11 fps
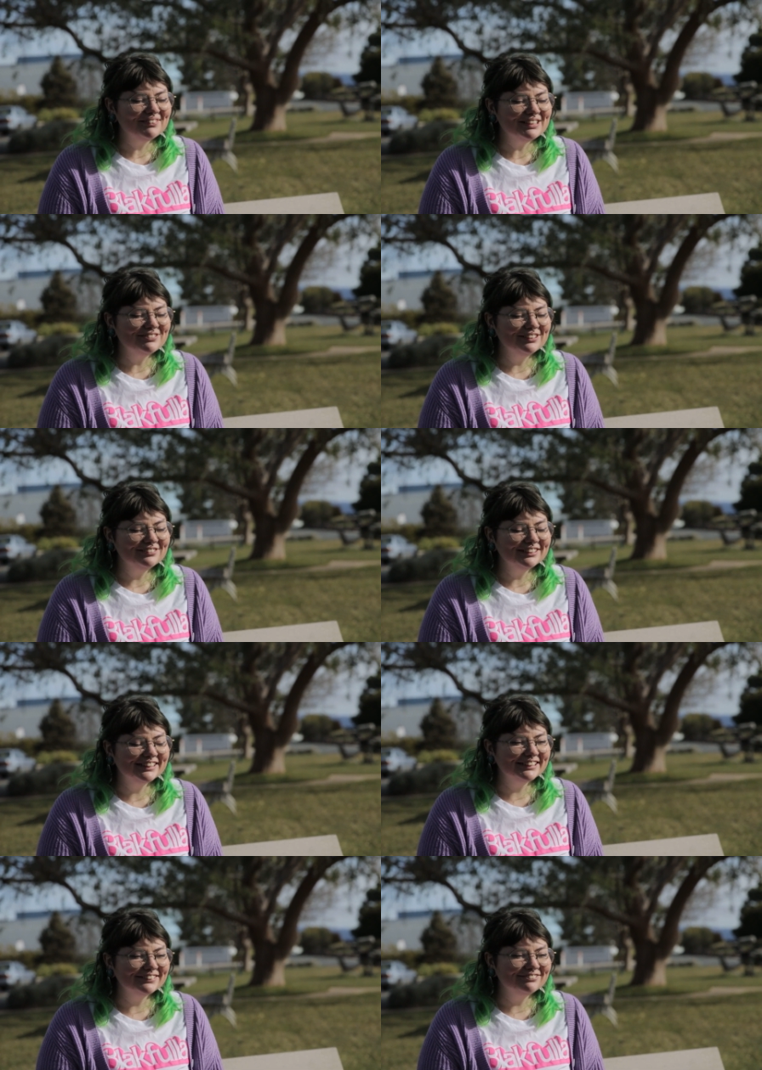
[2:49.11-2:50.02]
we
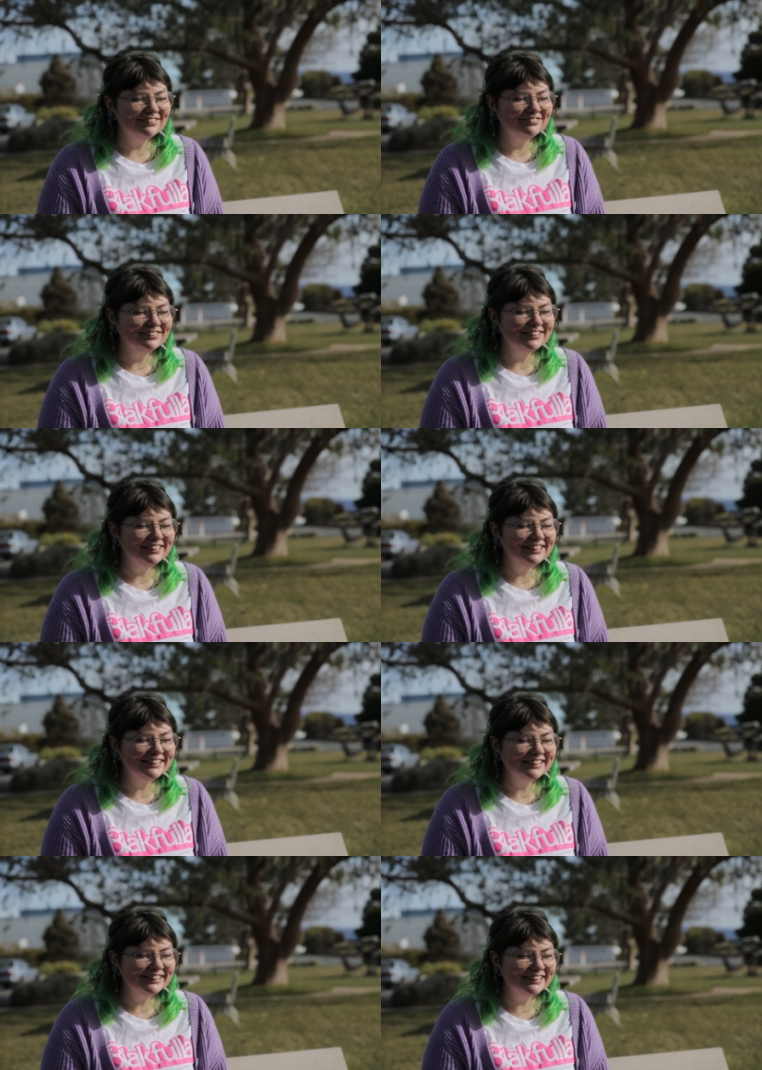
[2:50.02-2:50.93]
were
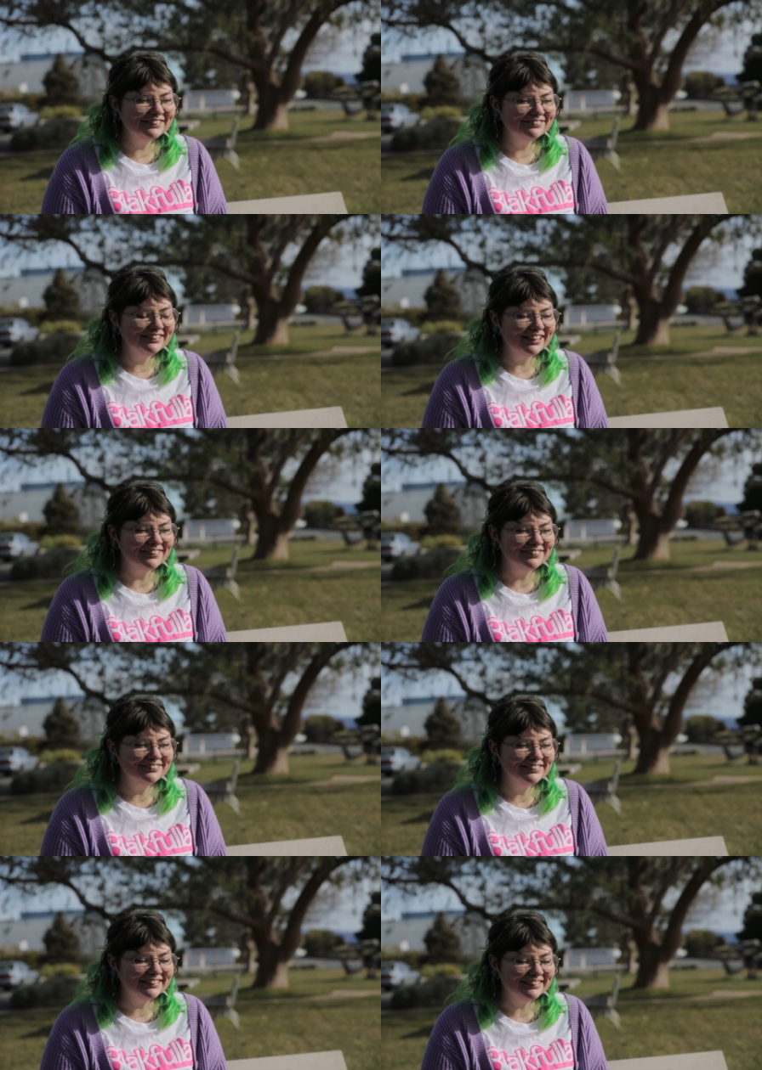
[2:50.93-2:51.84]
listening to an
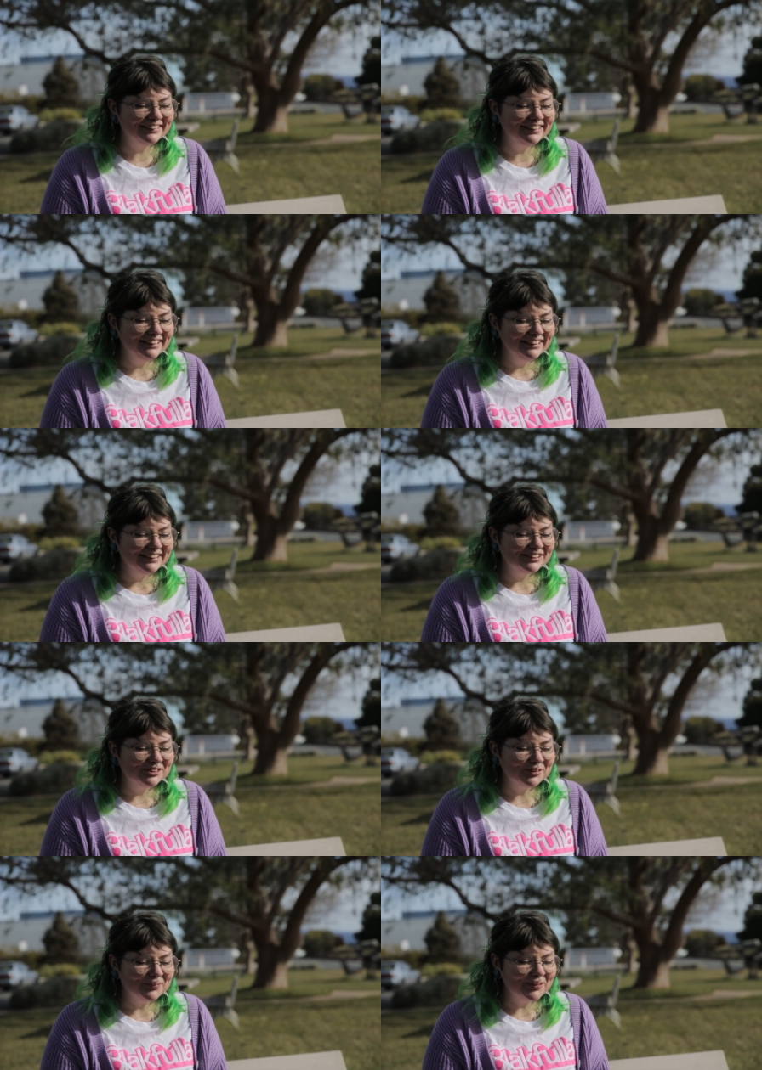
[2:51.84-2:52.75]
elder
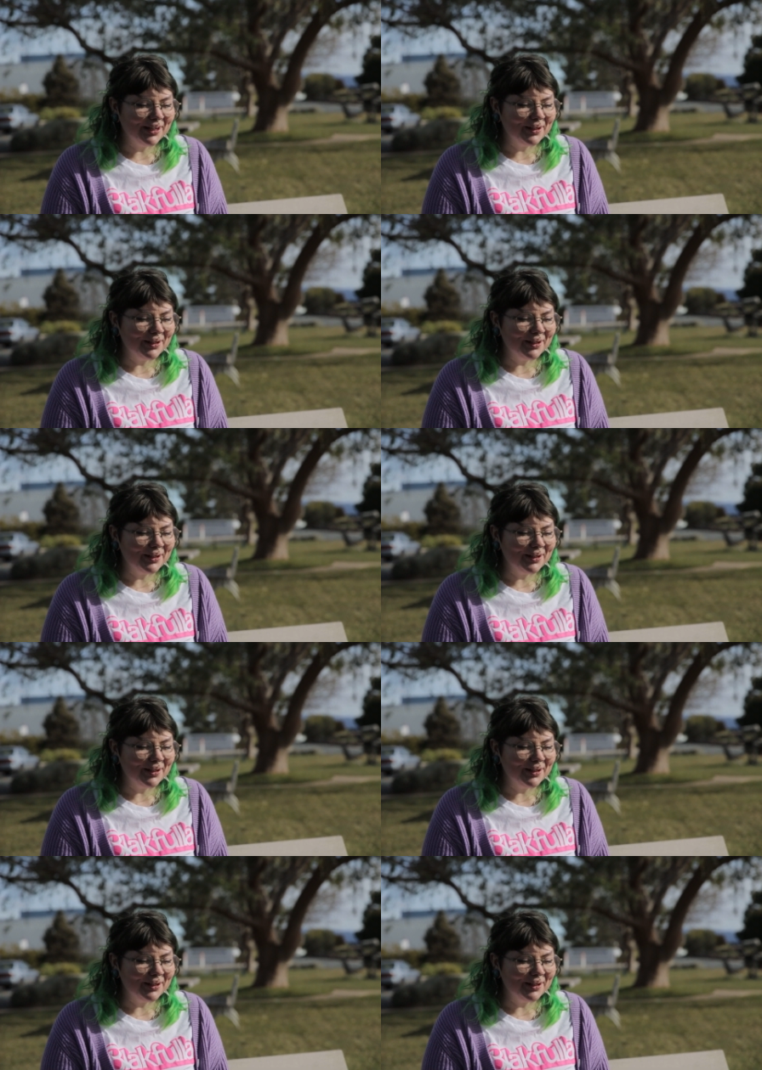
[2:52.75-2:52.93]
talk